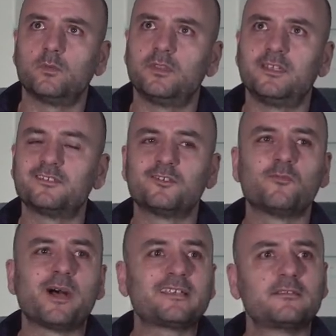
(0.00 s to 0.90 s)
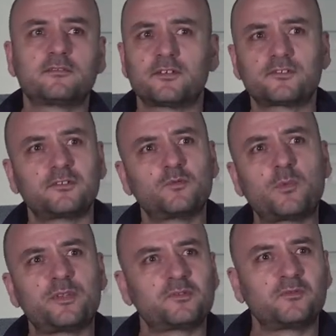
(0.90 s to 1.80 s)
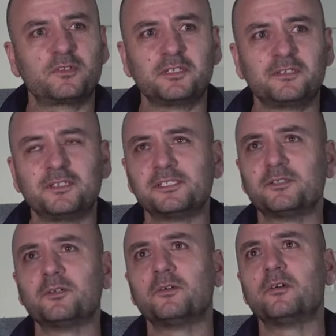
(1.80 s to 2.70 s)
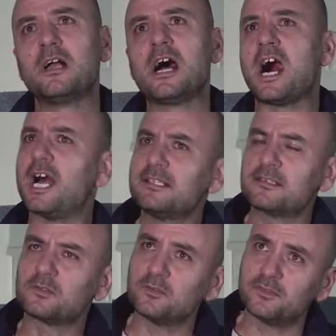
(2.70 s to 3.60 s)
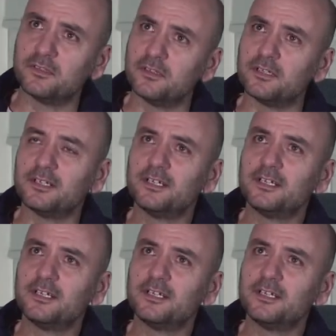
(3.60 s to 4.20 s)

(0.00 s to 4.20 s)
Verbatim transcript: There is no mass destruction weapons over there. There is no ISIS over there.